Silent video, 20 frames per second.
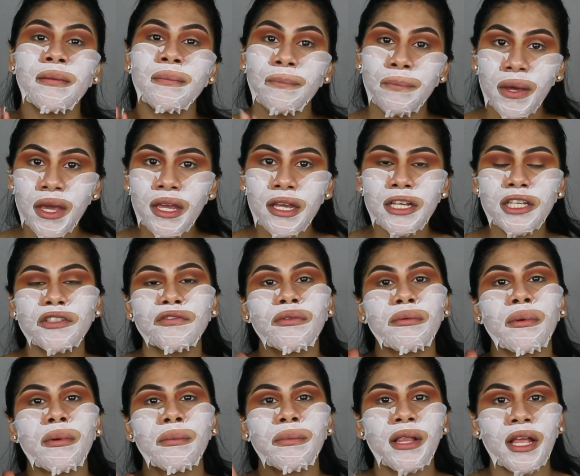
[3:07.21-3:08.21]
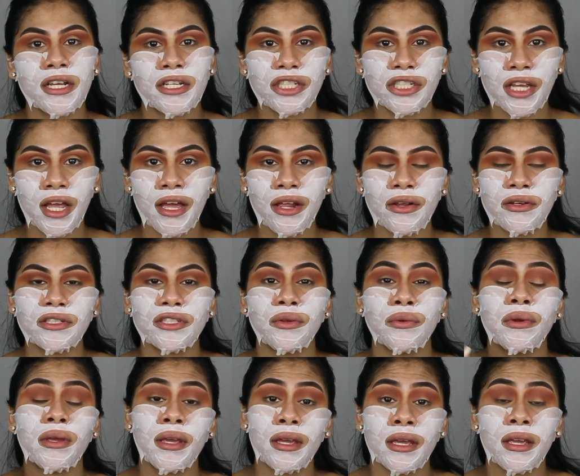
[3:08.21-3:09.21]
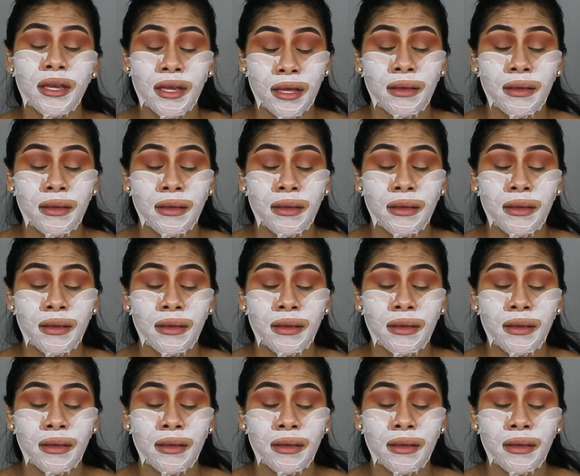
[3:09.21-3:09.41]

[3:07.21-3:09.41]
base for my black shadow so it